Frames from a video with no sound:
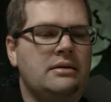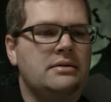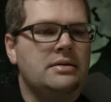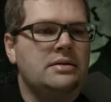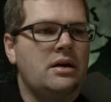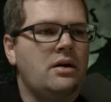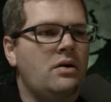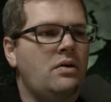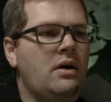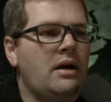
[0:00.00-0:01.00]

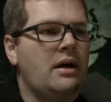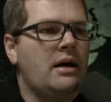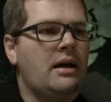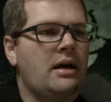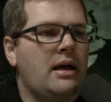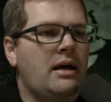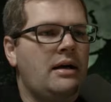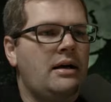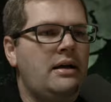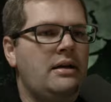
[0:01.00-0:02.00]
So
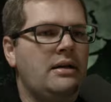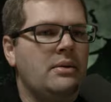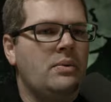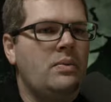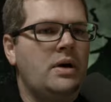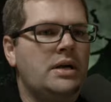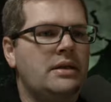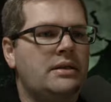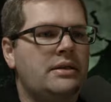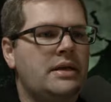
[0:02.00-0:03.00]
one of
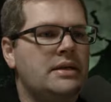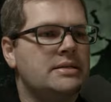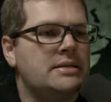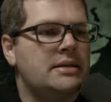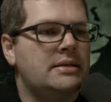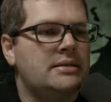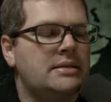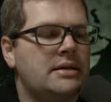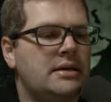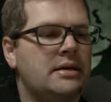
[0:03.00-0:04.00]
the things that
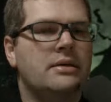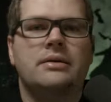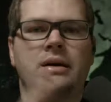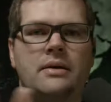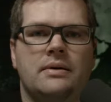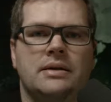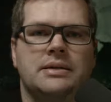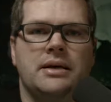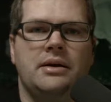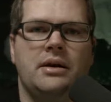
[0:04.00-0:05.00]
another thing I wanted to
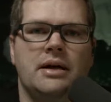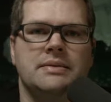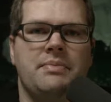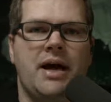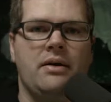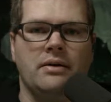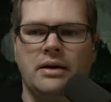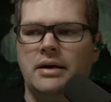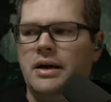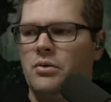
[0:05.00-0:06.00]
tell you guys about
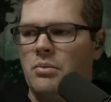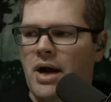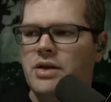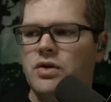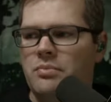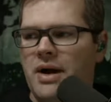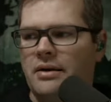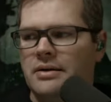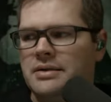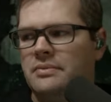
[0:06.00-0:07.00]
and remind you
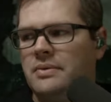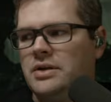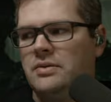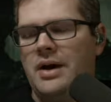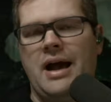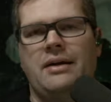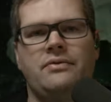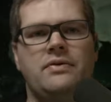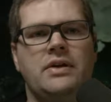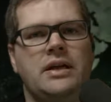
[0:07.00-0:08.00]
about is that we do
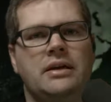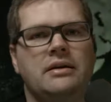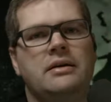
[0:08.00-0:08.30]
have the